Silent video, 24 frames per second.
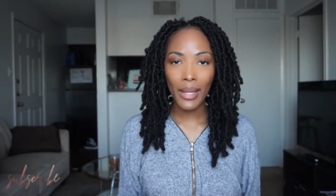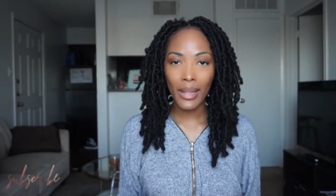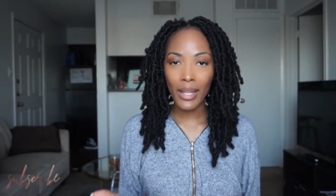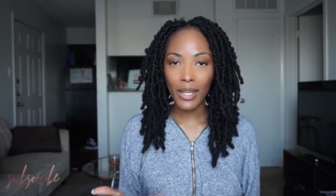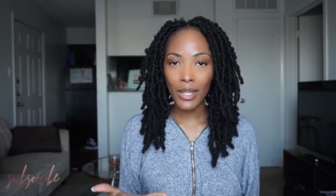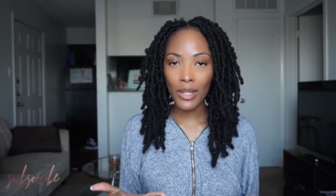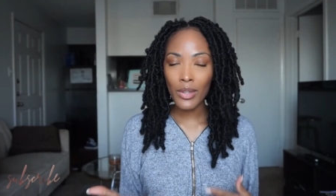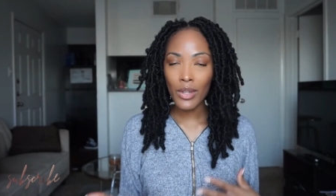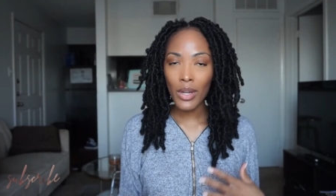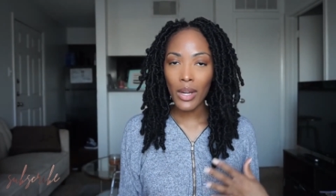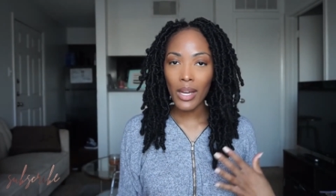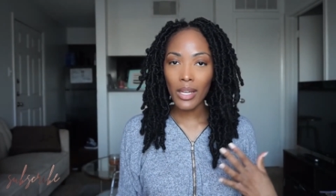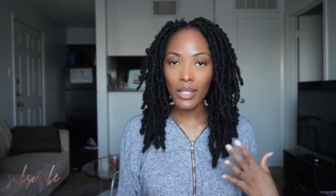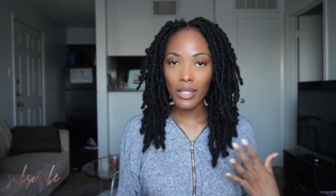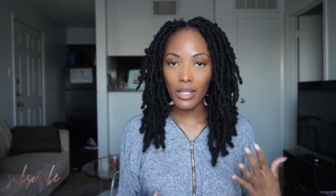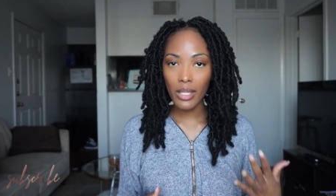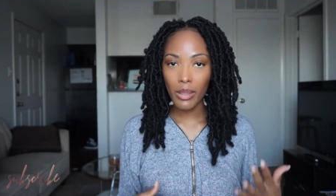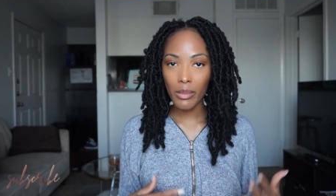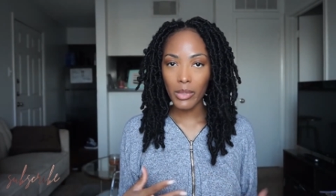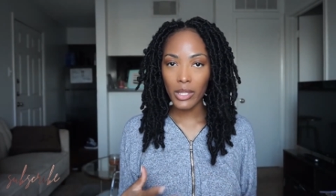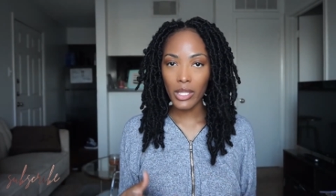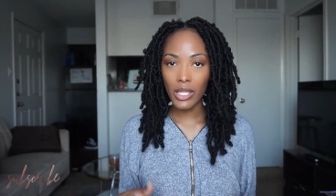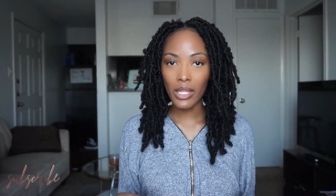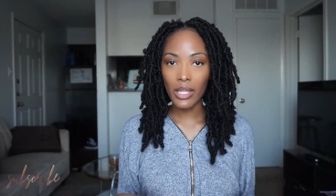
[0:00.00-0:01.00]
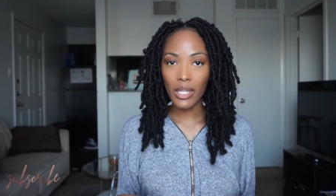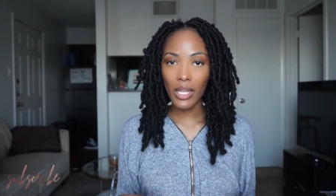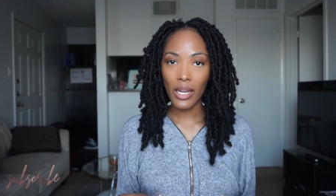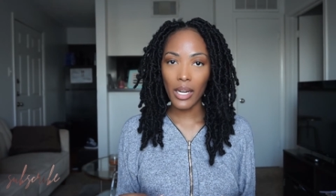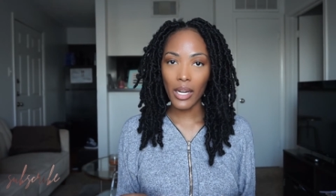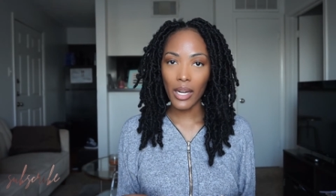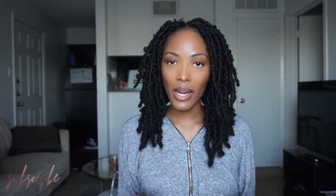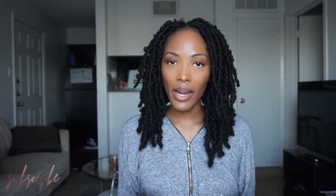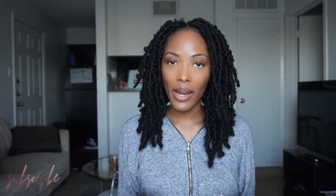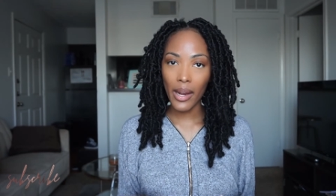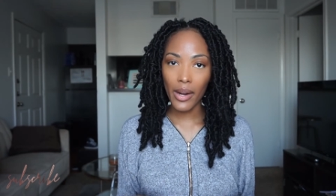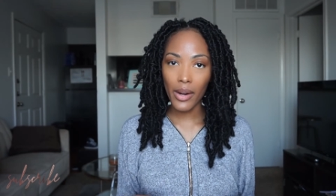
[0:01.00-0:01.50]
Like, you know how some
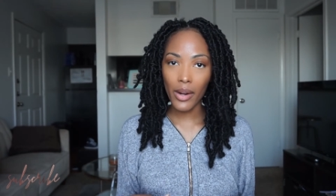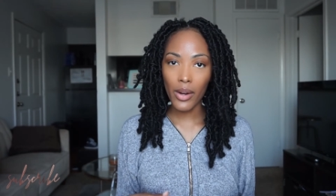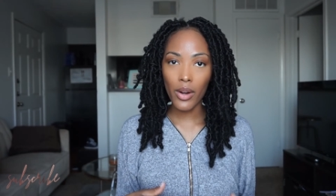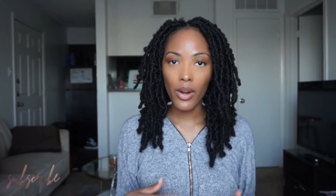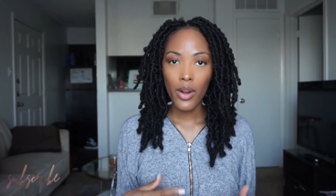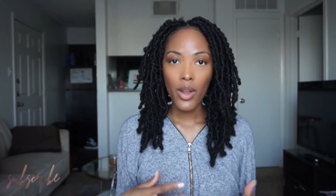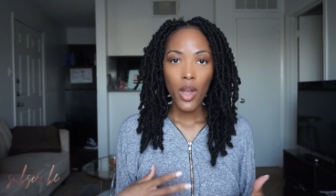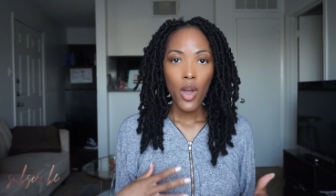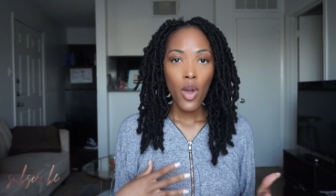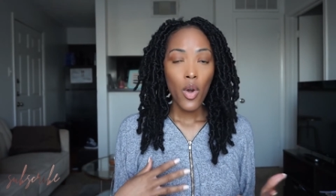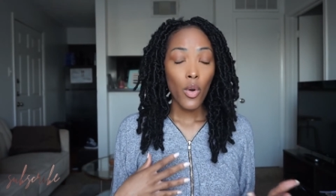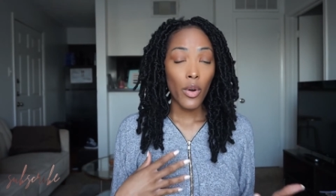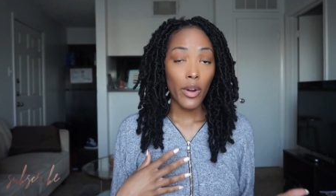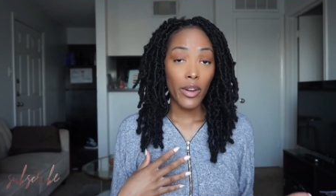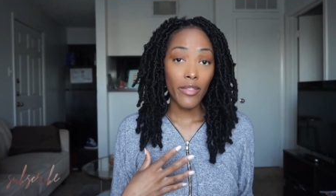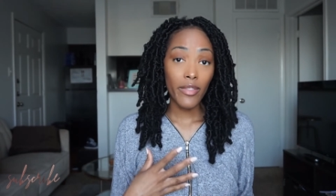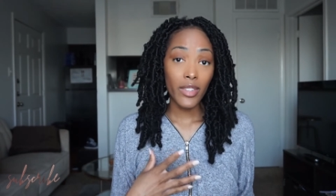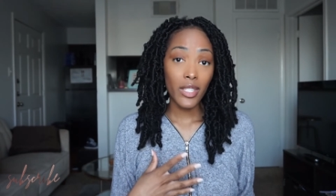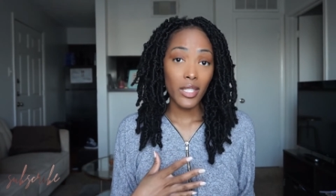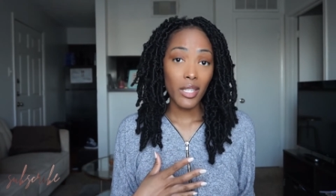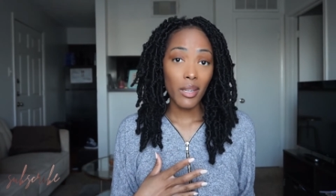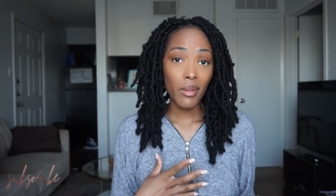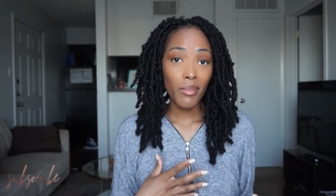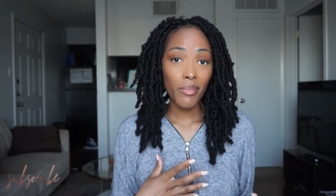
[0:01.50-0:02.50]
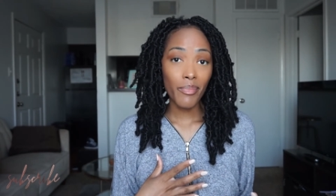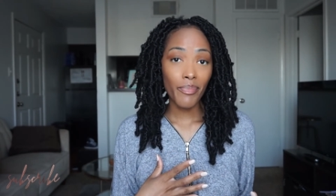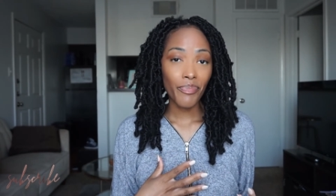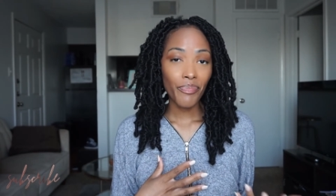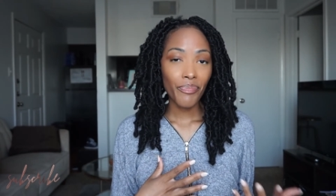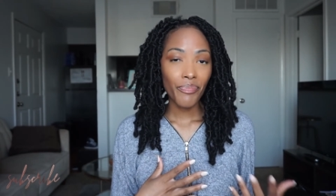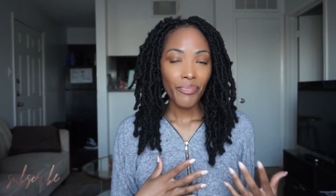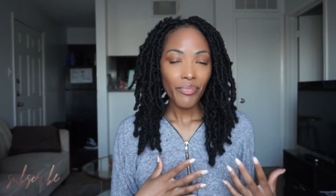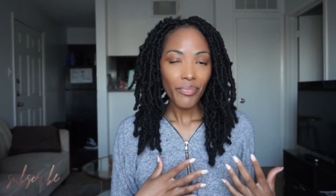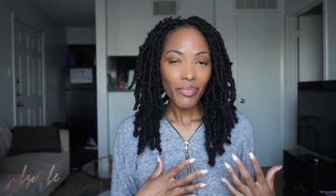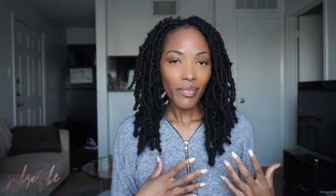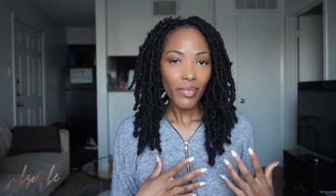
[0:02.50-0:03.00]
synthetic hair or even some
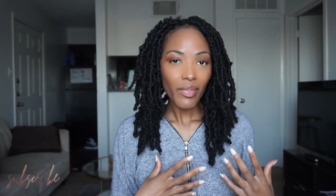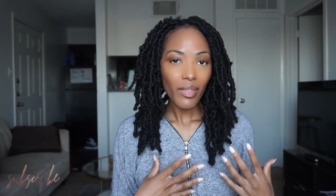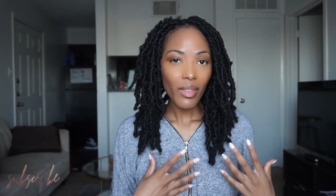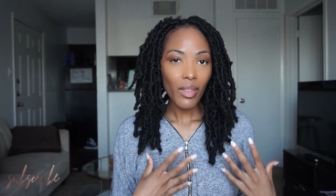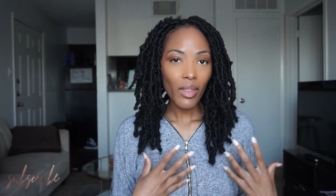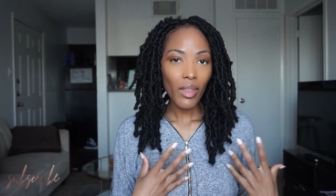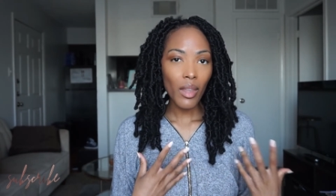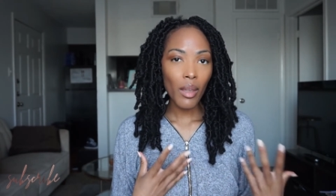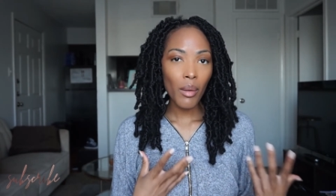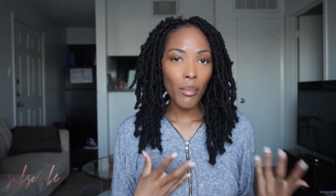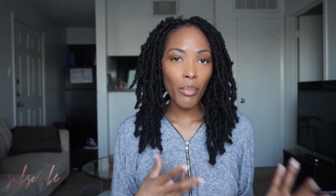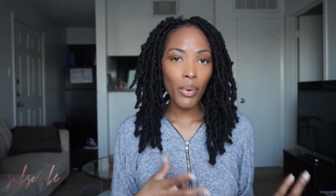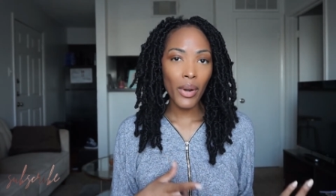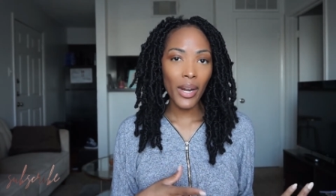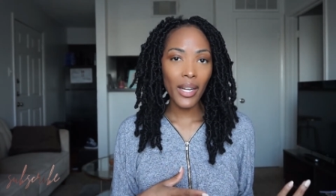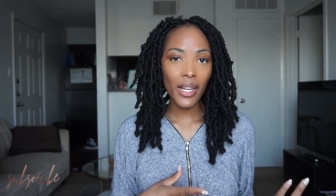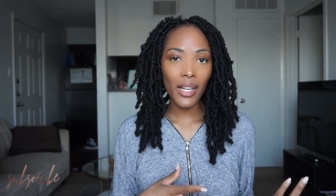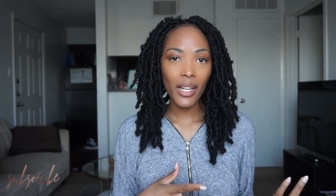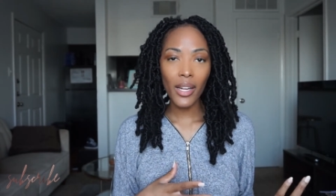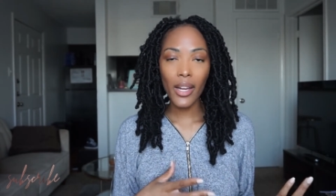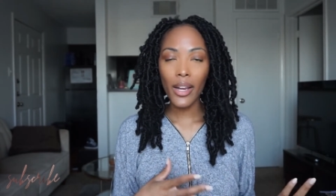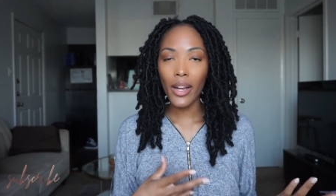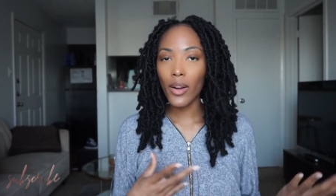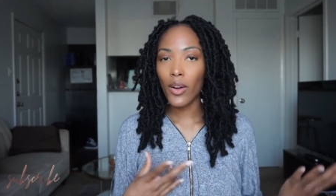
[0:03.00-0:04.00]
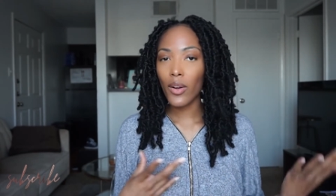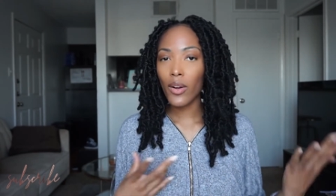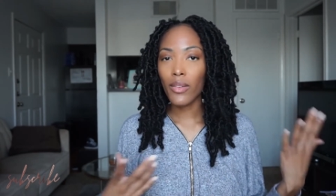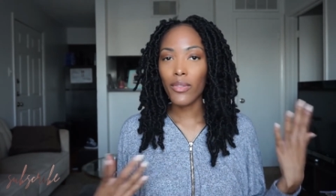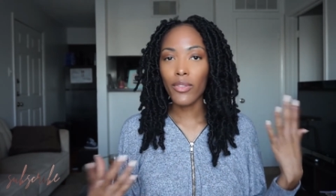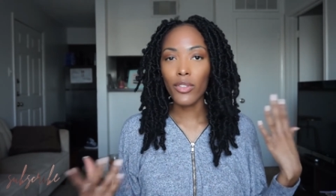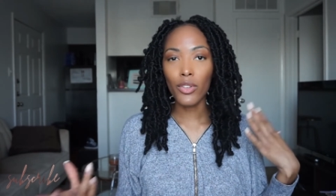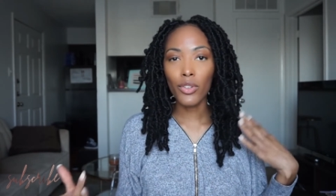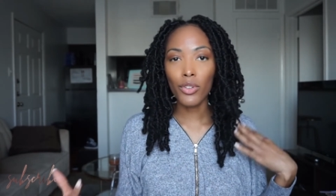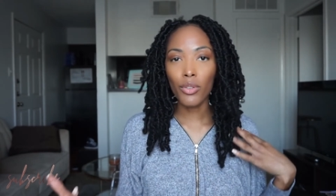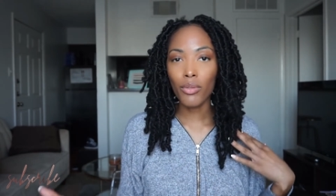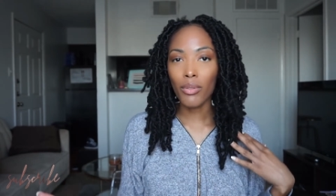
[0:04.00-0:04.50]
braiding hair, if
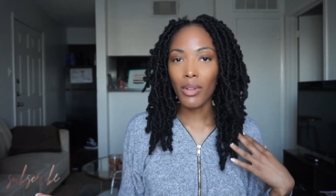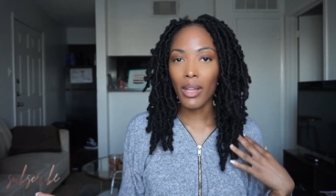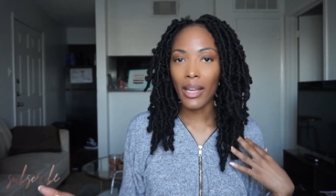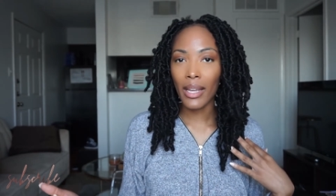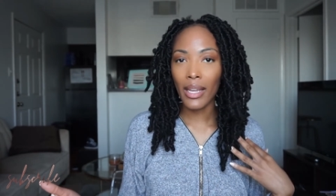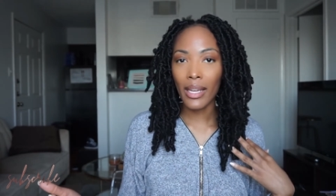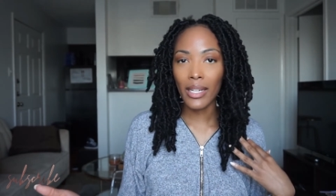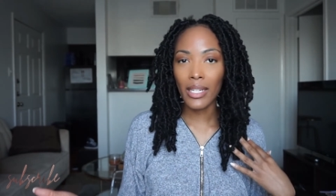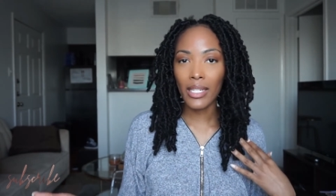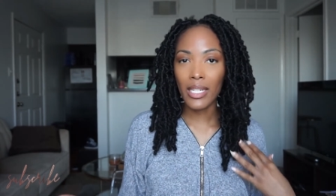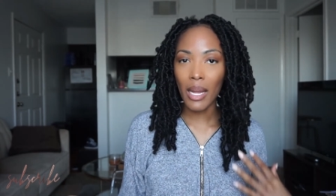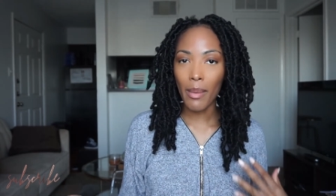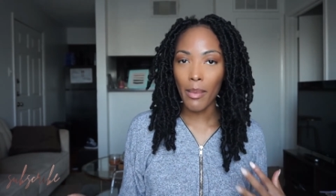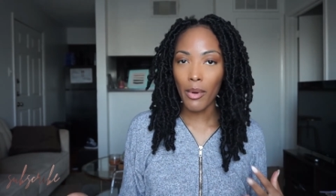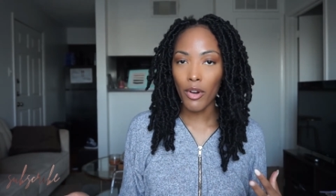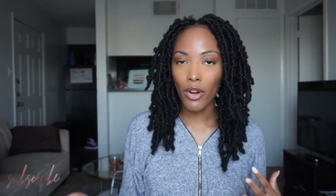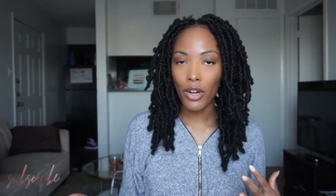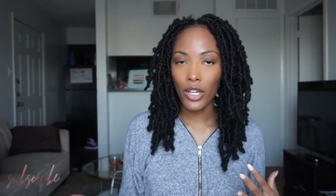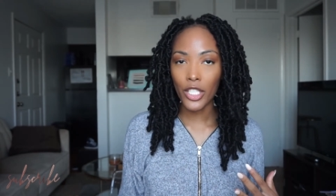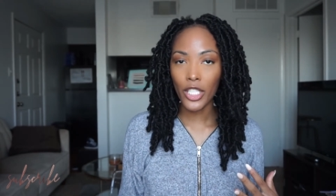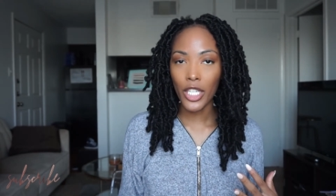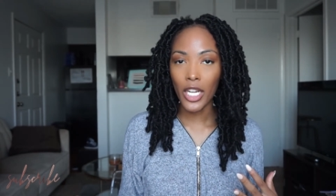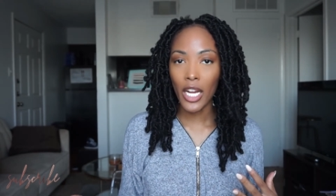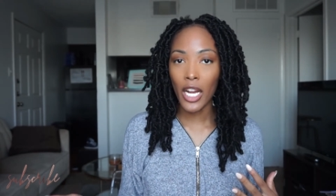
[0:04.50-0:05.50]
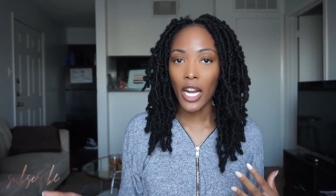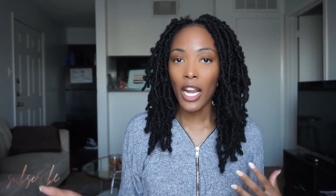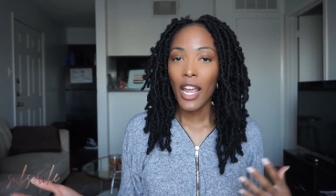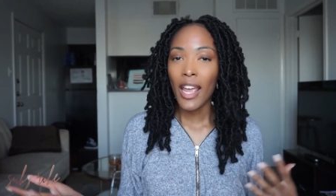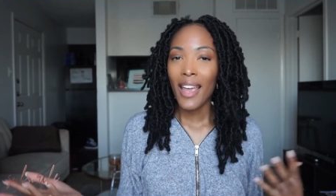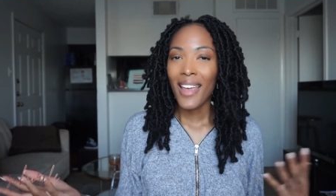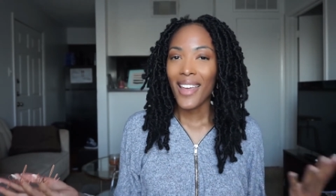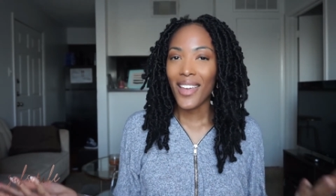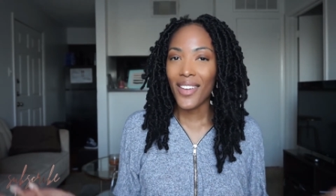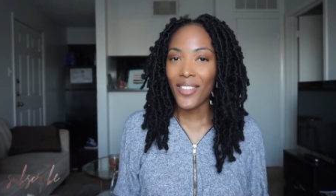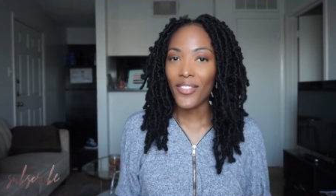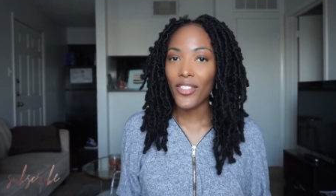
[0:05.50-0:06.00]
you do like any type of crochet,
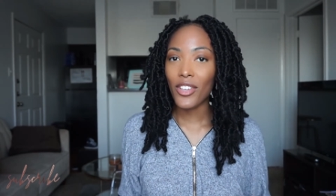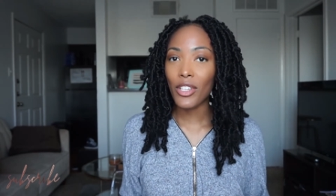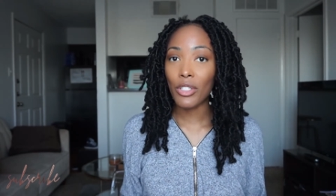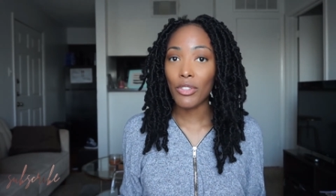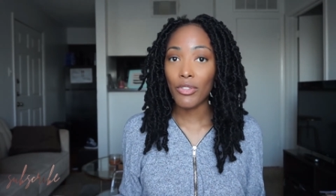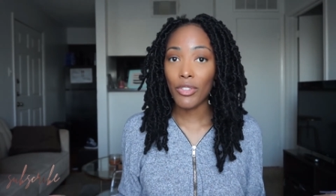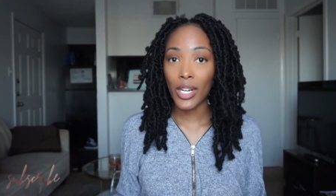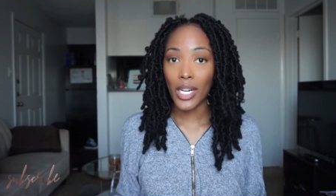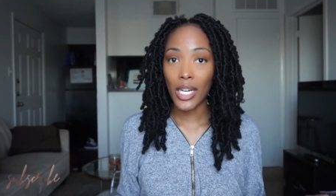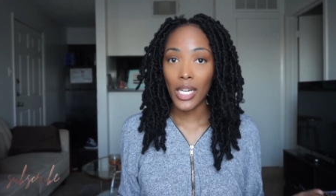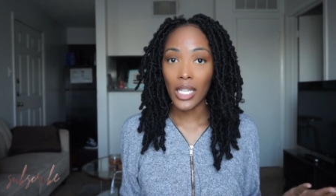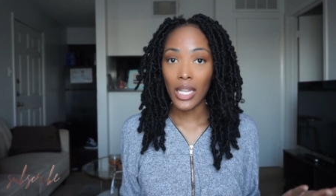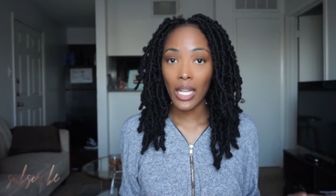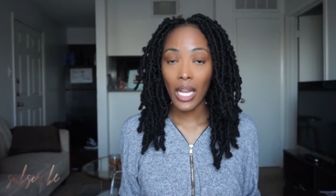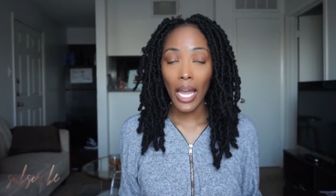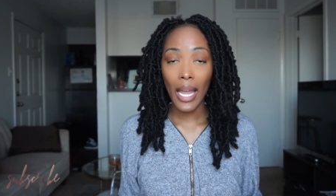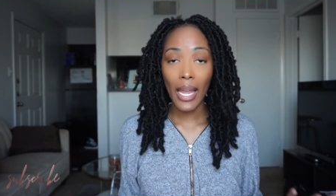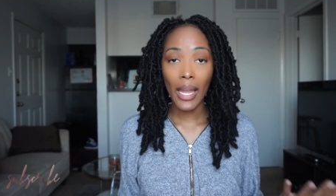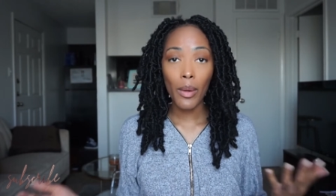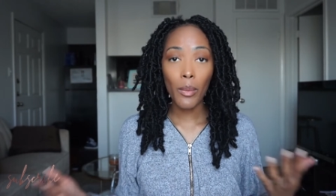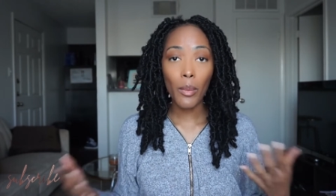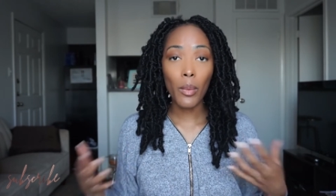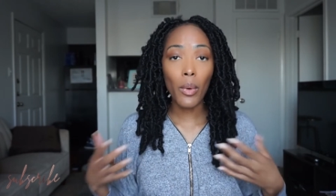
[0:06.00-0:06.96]
it feels very light.